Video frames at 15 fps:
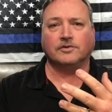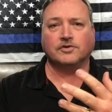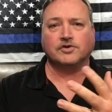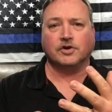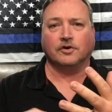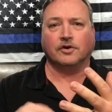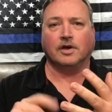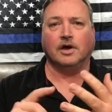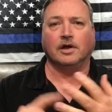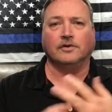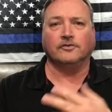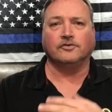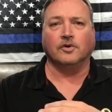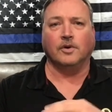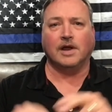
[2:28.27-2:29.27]
The CERT gun.
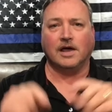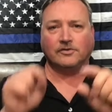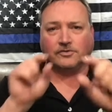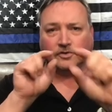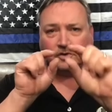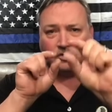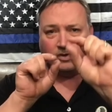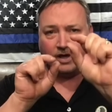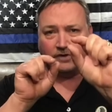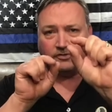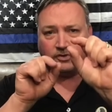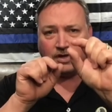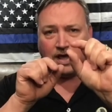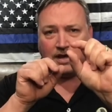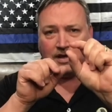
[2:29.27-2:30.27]
So it has a little
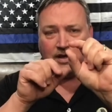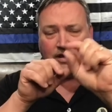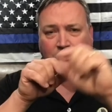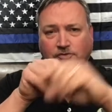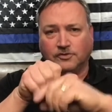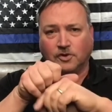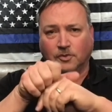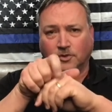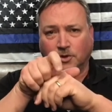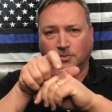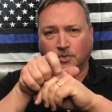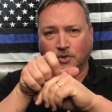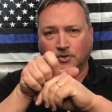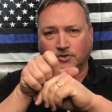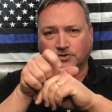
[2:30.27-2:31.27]
laser light in it. So when you
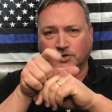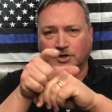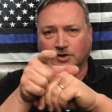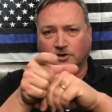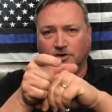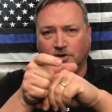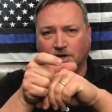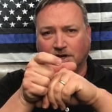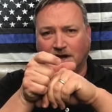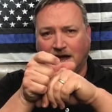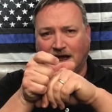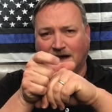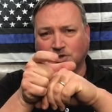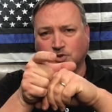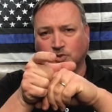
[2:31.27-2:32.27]
pull the trigger, you get
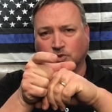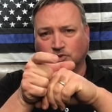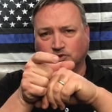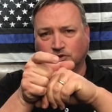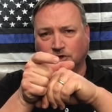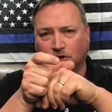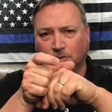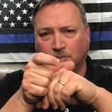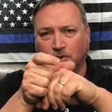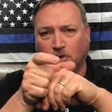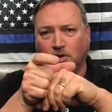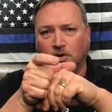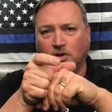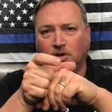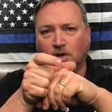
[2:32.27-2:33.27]
actual trigger
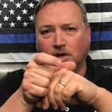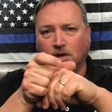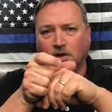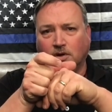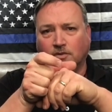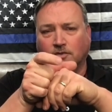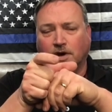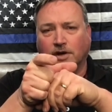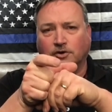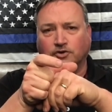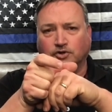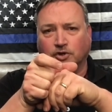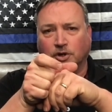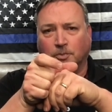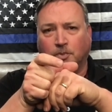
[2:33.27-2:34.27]
pull, right, or
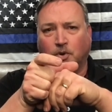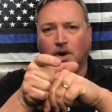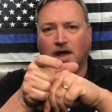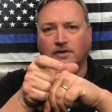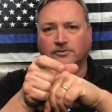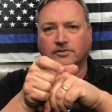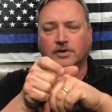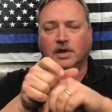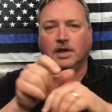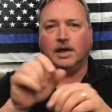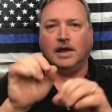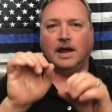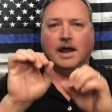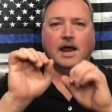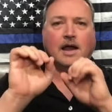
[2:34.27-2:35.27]
trigger press,
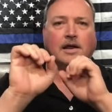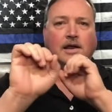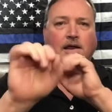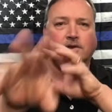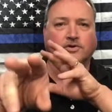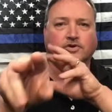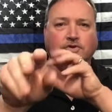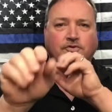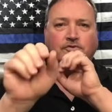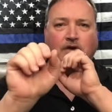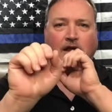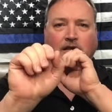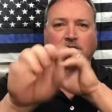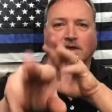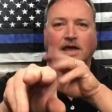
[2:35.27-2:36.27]
and it shoots
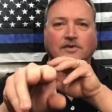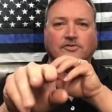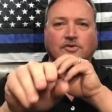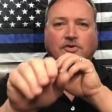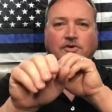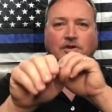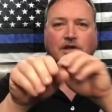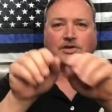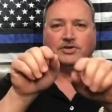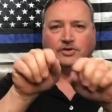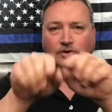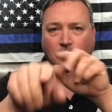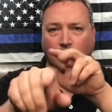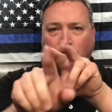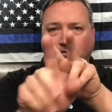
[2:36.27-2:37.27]
out a laser to let you
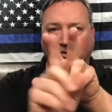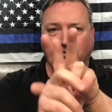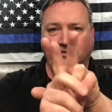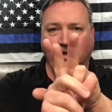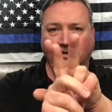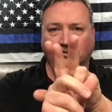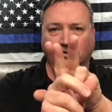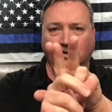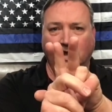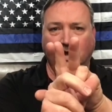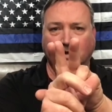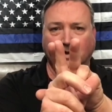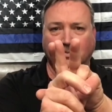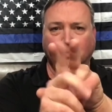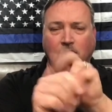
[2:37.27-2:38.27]
know if your sights are
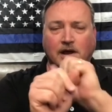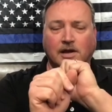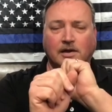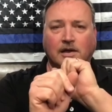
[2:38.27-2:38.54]
lined up right.